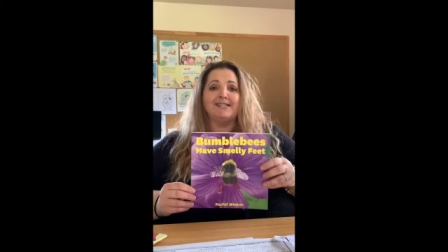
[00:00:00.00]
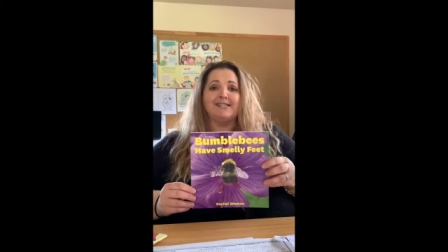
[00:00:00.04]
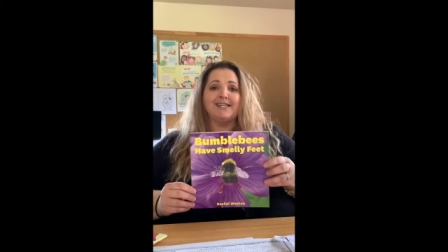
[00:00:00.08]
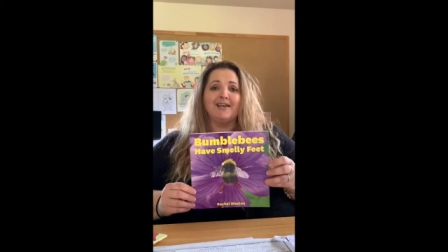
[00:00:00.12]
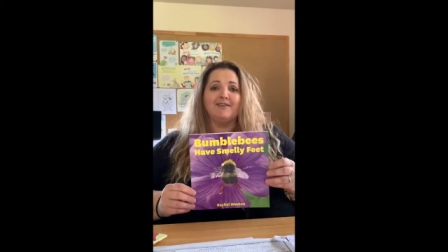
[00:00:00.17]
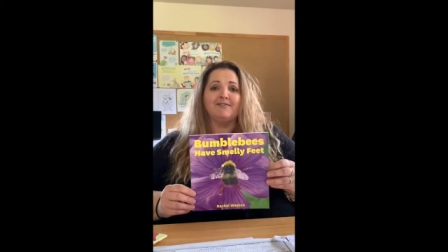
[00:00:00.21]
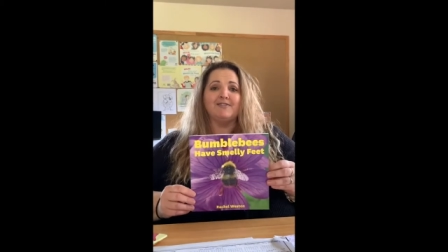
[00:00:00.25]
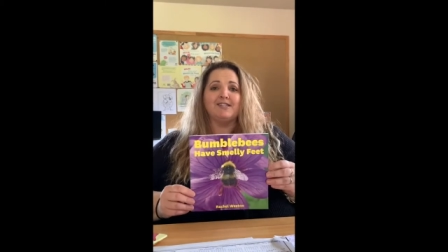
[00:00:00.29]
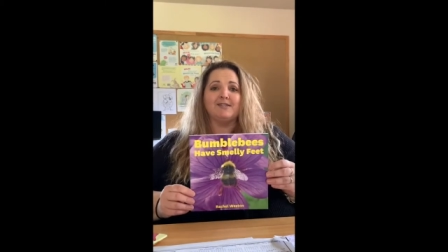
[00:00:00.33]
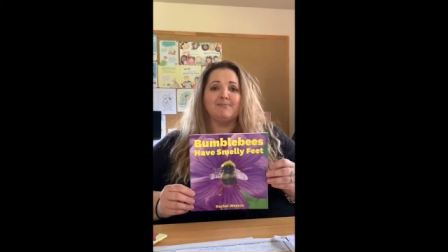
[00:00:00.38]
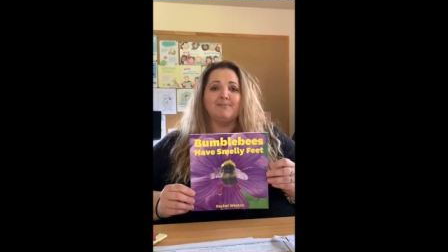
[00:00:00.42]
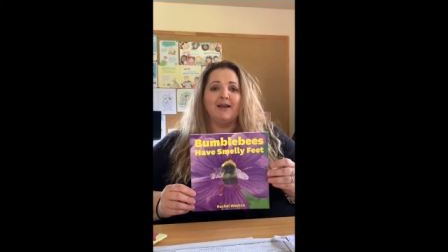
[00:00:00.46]

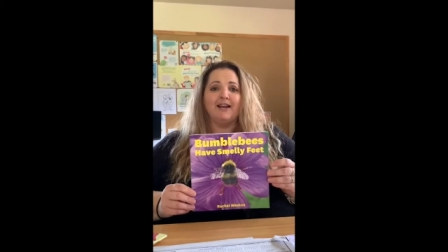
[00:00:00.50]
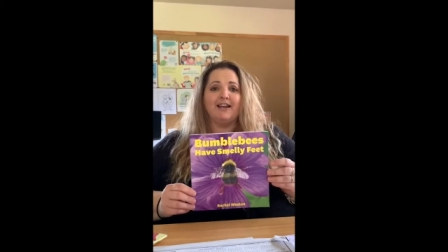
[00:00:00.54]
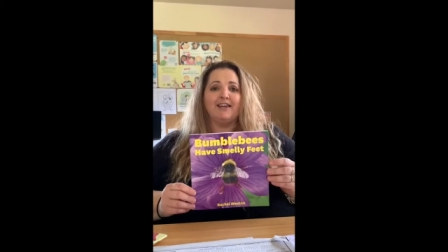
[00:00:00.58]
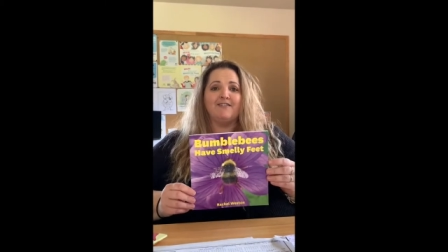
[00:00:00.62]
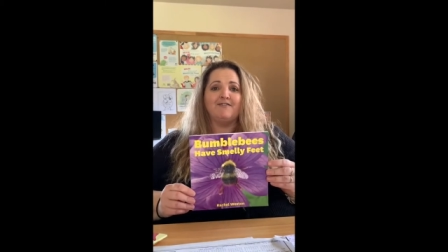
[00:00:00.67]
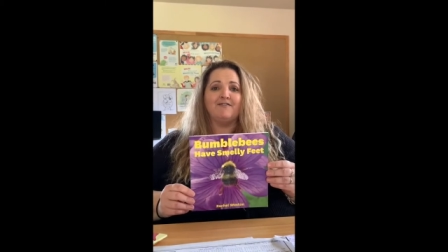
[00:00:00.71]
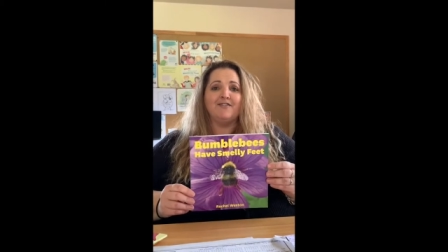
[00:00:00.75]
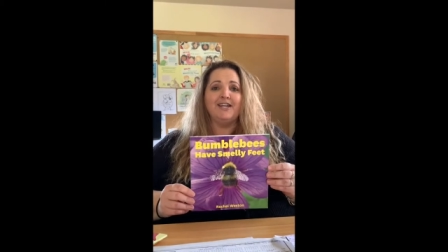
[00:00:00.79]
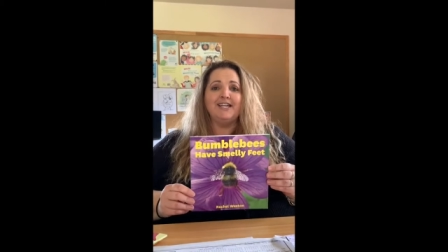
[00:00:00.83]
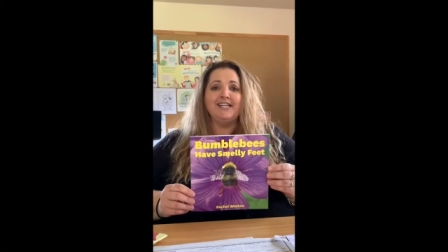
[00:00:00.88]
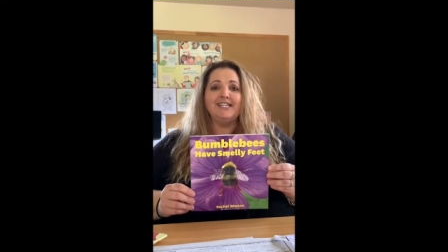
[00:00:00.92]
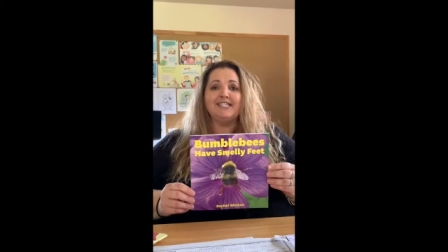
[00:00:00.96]
Have Smelly
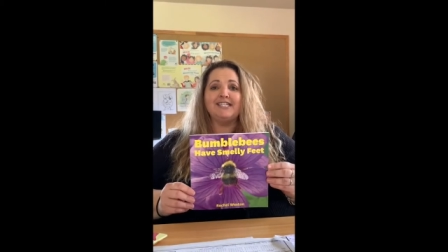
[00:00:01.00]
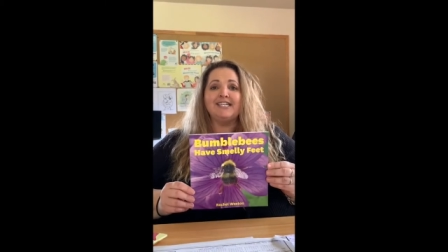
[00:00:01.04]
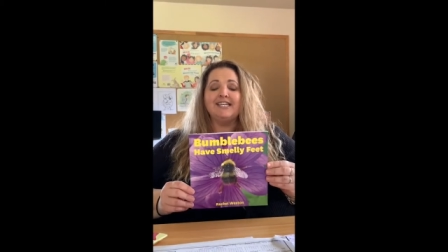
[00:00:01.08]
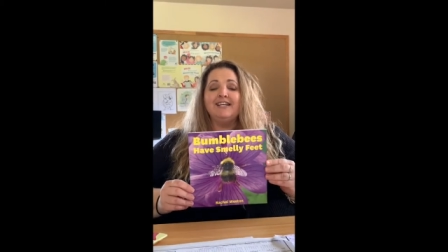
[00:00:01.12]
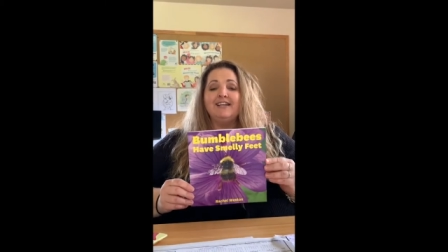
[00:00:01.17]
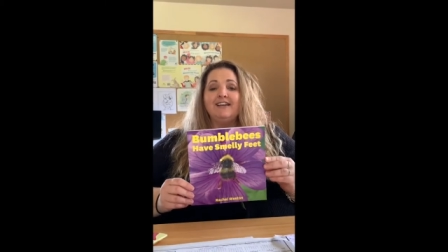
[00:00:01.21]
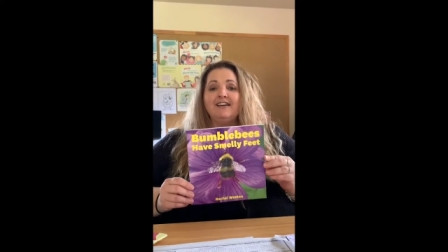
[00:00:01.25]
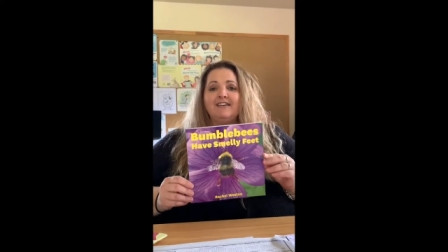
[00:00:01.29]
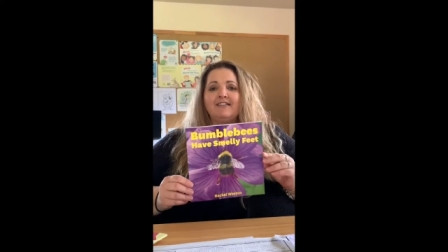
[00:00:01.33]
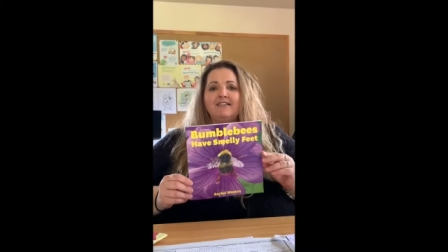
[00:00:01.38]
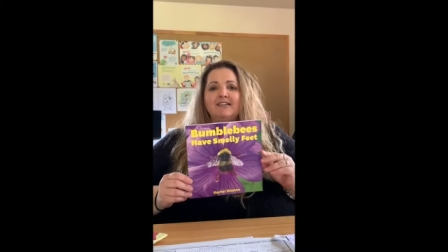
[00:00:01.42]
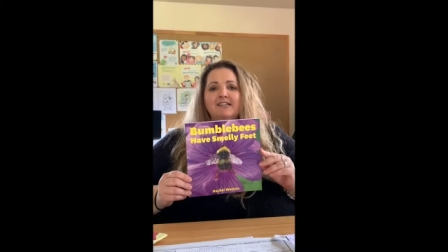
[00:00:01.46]
Feet.
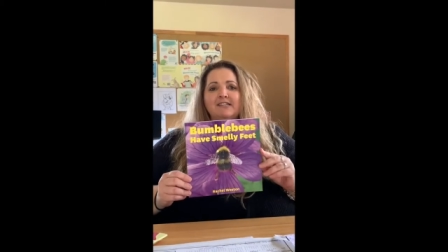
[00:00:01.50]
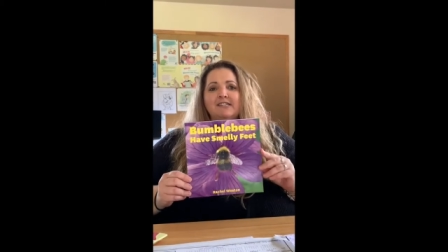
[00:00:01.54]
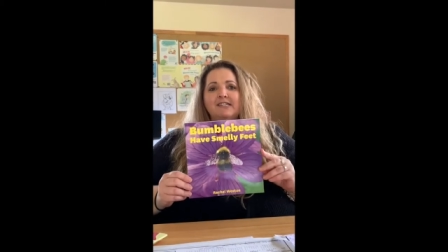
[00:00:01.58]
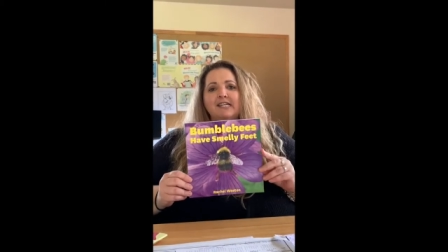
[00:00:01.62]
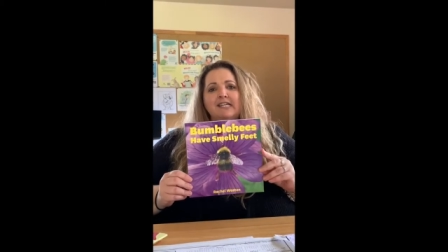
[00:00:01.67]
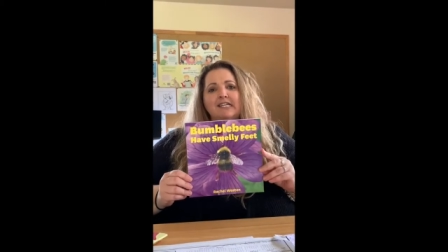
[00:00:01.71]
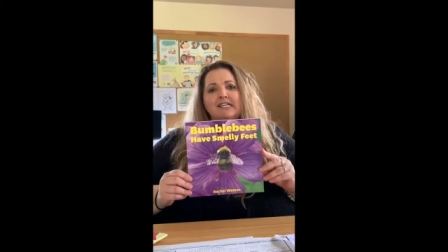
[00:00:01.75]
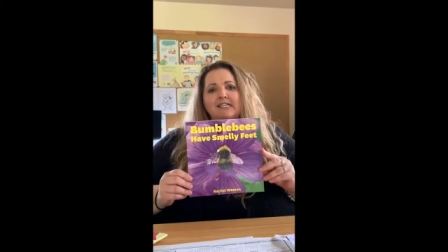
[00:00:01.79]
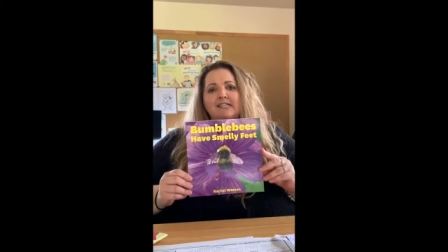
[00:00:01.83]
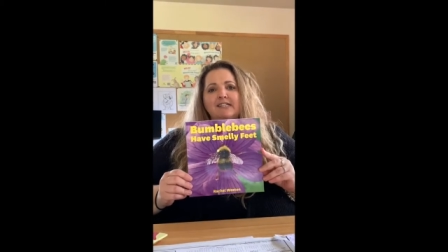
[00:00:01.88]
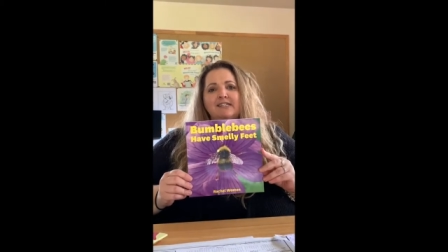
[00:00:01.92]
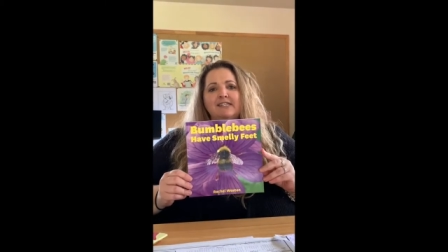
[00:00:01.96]
This
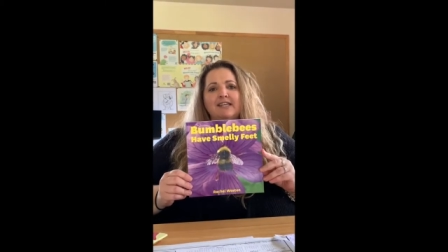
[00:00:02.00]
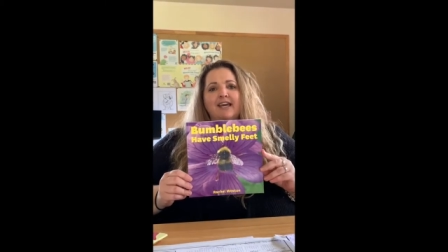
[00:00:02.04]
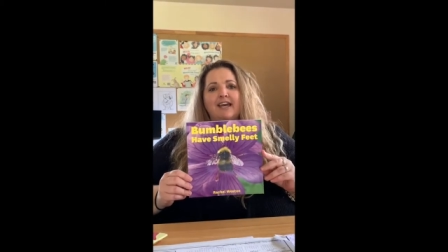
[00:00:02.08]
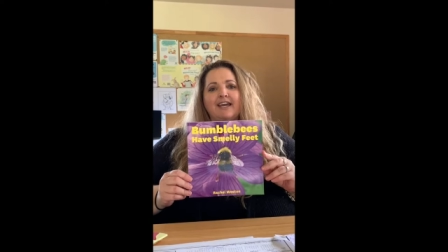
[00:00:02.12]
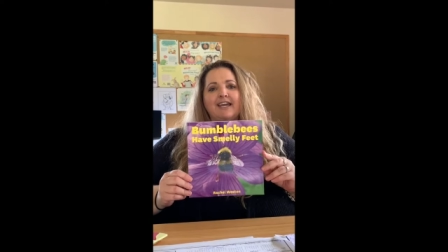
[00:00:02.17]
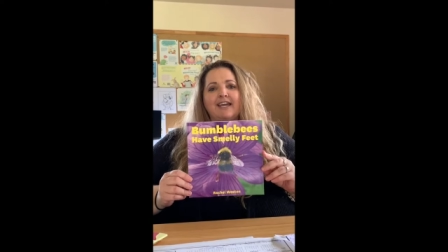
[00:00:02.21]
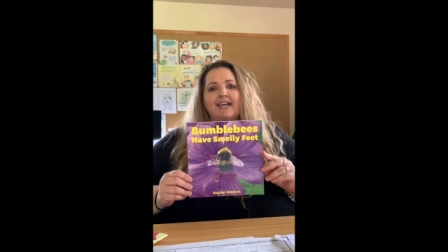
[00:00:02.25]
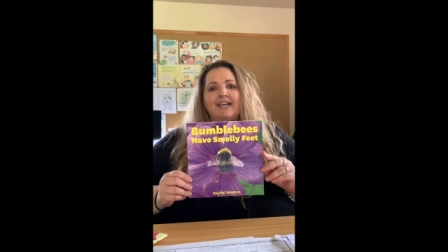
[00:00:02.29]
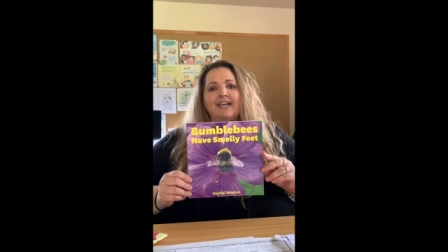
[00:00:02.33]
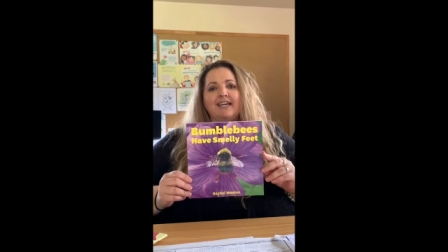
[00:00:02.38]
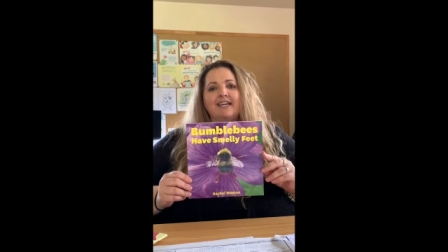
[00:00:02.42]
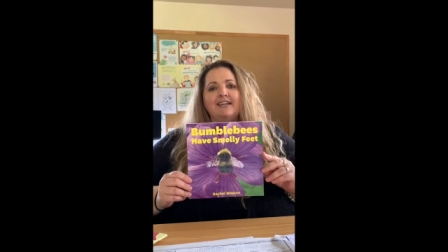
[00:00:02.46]
is
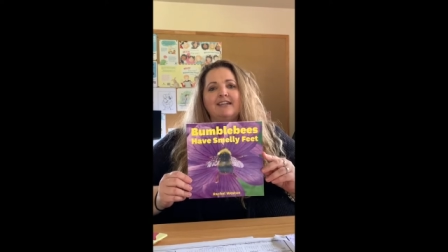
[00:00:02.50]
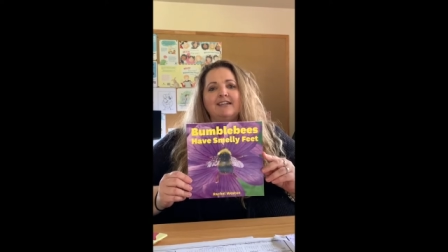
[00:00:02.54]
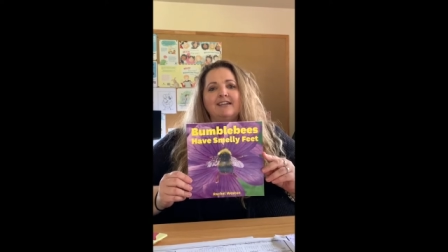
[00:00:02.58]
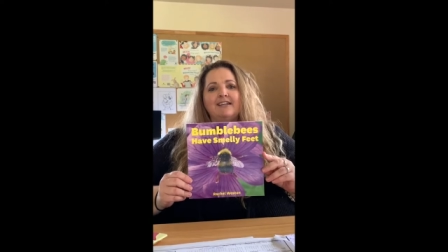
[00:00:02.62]
a